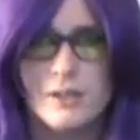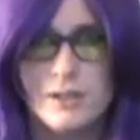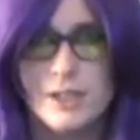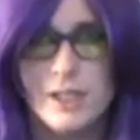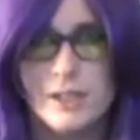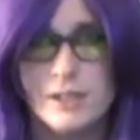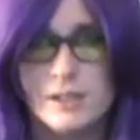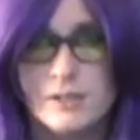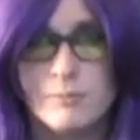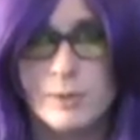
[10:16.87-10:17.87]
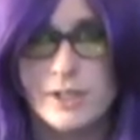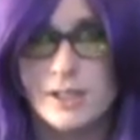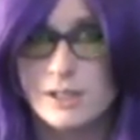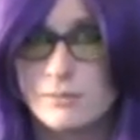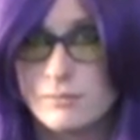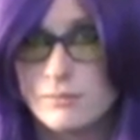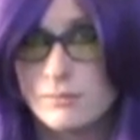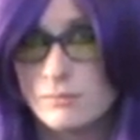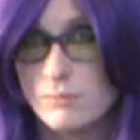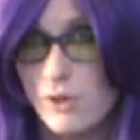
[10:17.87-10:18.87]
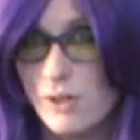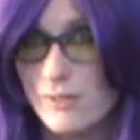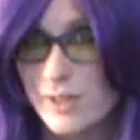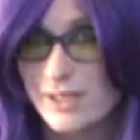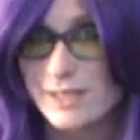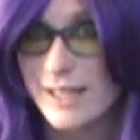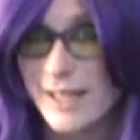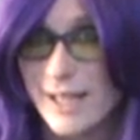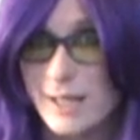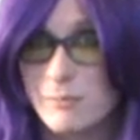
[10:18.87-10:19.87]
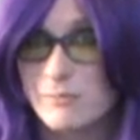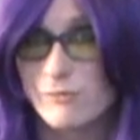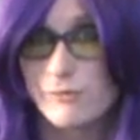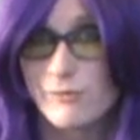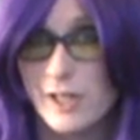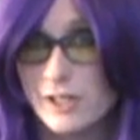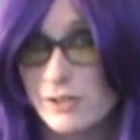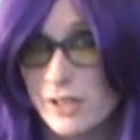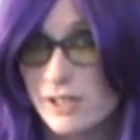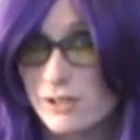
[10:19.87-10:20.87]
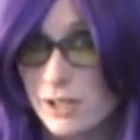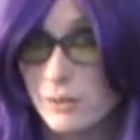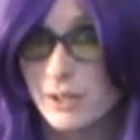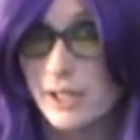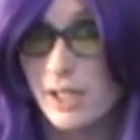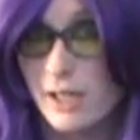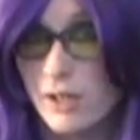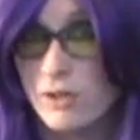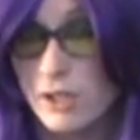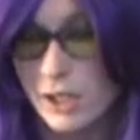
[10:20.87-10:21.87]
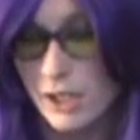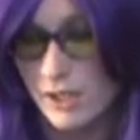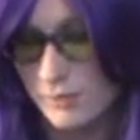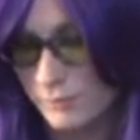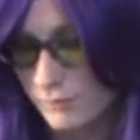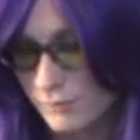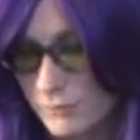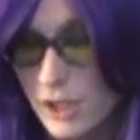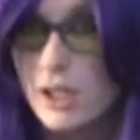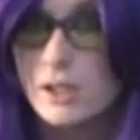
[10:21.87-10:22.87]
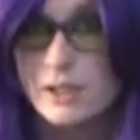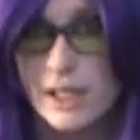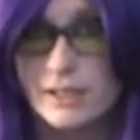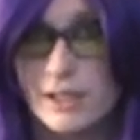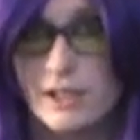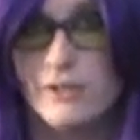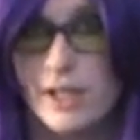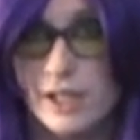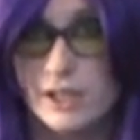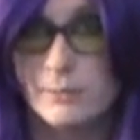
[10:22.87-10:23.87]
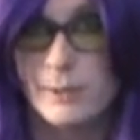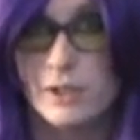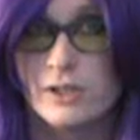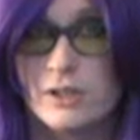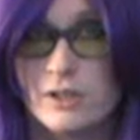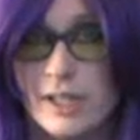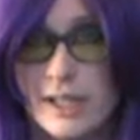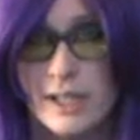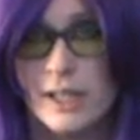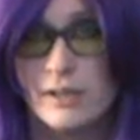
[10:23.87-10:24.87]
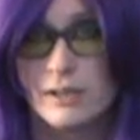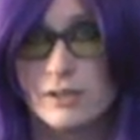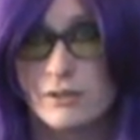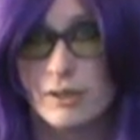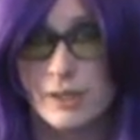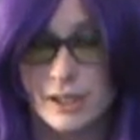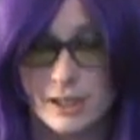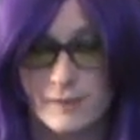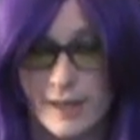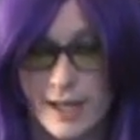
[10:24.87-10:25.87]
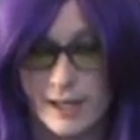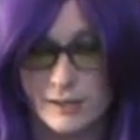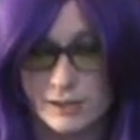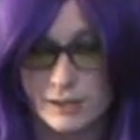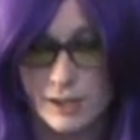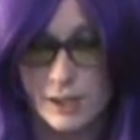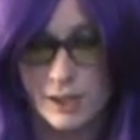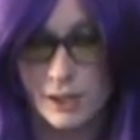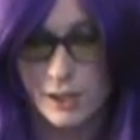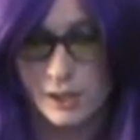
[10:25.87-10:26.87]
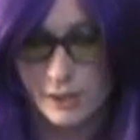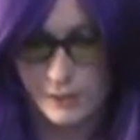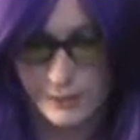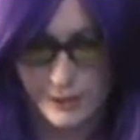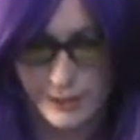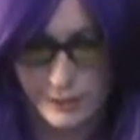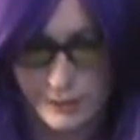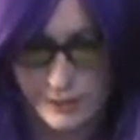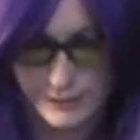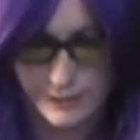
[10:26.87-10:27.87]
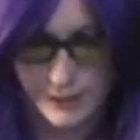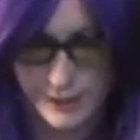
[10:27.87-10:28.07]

changes have been more of the same. Facial hair slowing down, chest hair is getting sparser, leg hair isn't growing in as fast. There is,